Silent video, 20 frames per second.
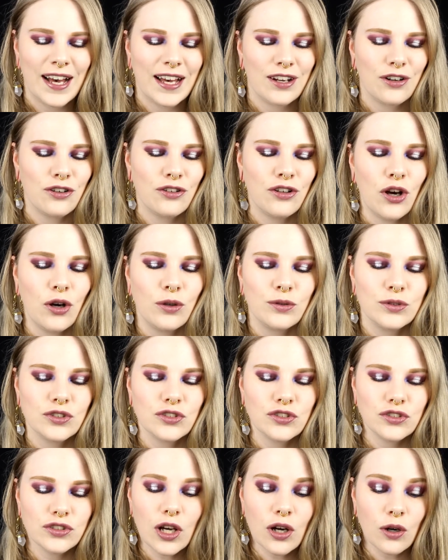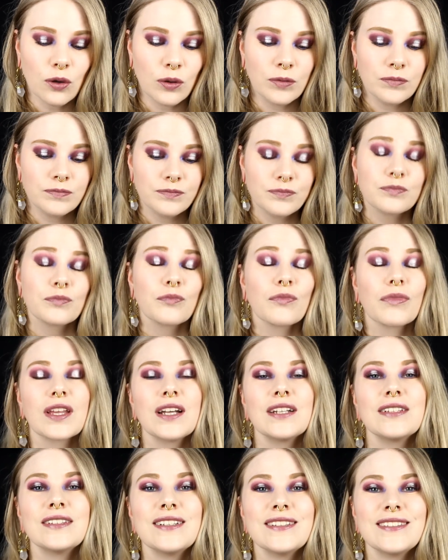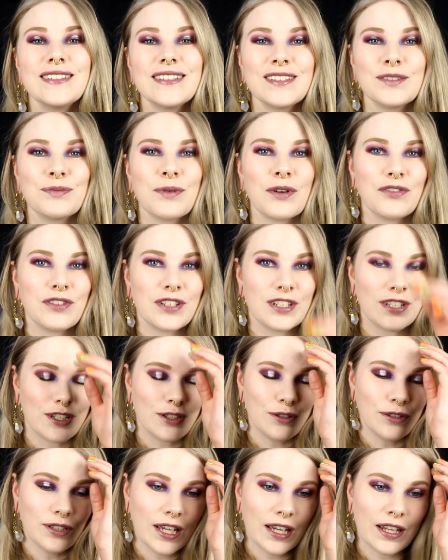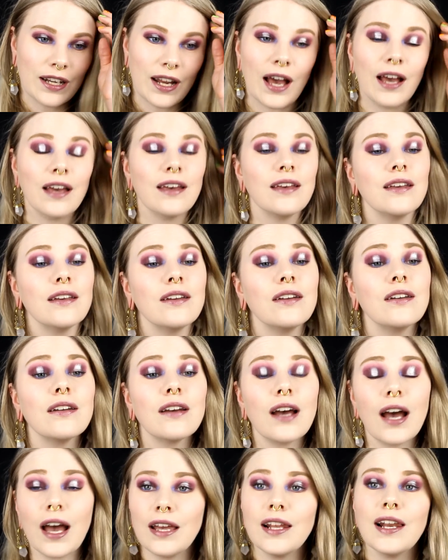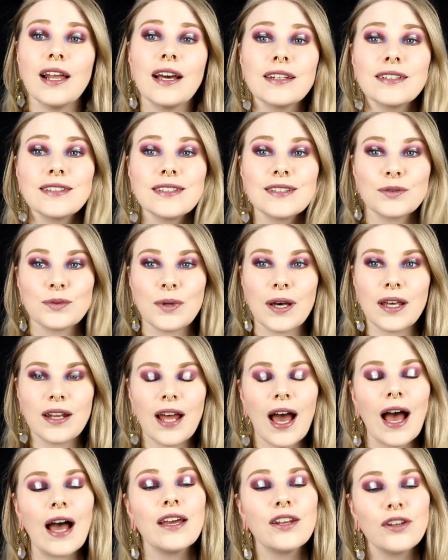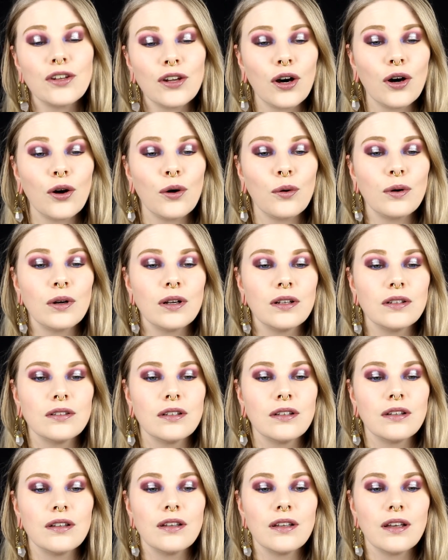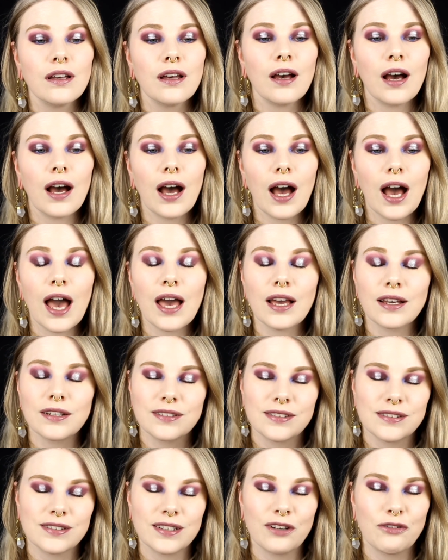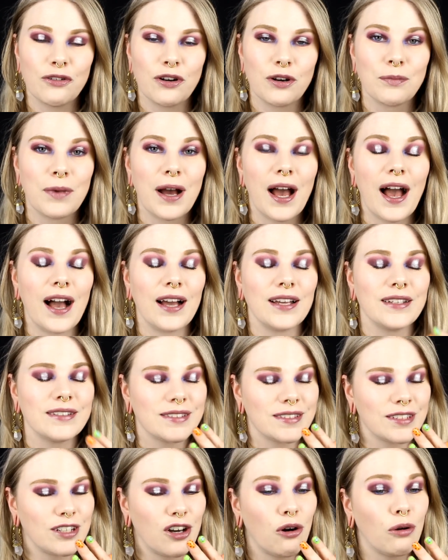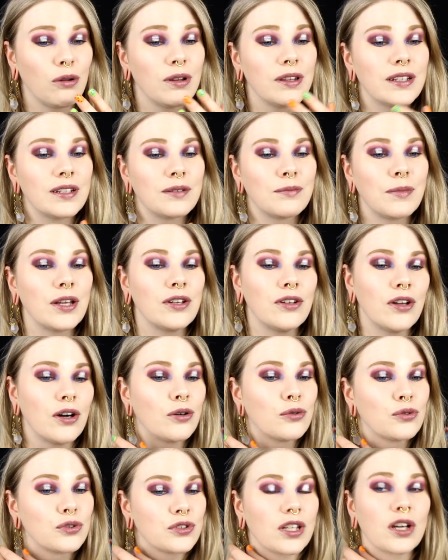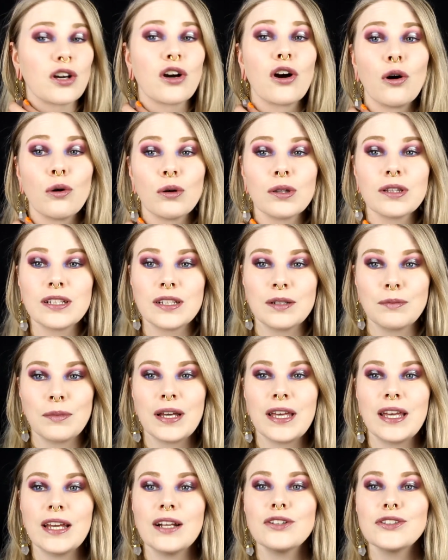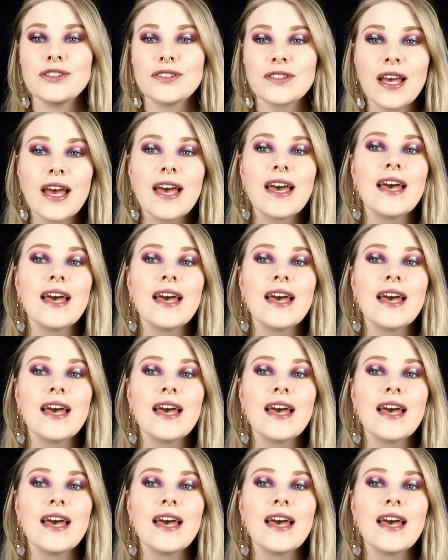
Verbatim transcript: I don't know. So this is my finished look and I I like this one. I know I got silver on my eyes, gold in my nose and gold in my ears.